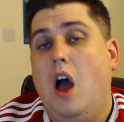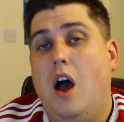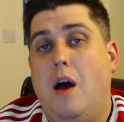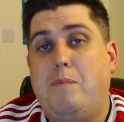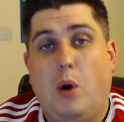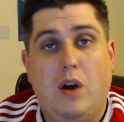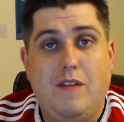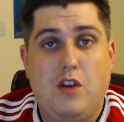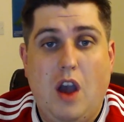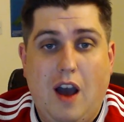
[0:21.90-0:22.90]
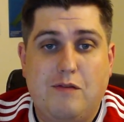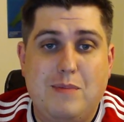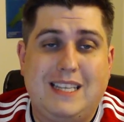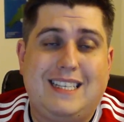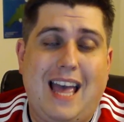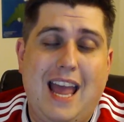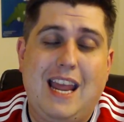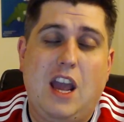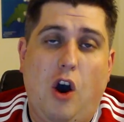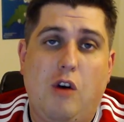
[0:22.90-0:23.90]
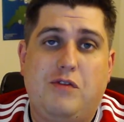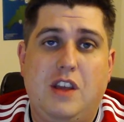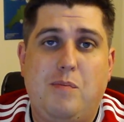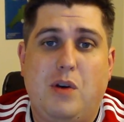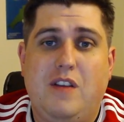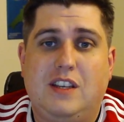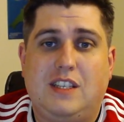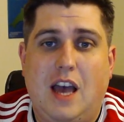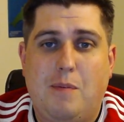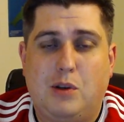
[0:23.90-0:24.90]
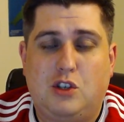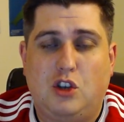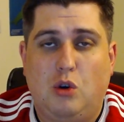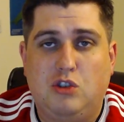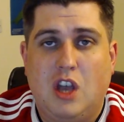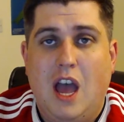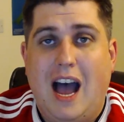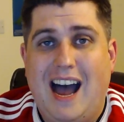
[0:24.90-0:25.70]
But if you have missed any of the previous episodes,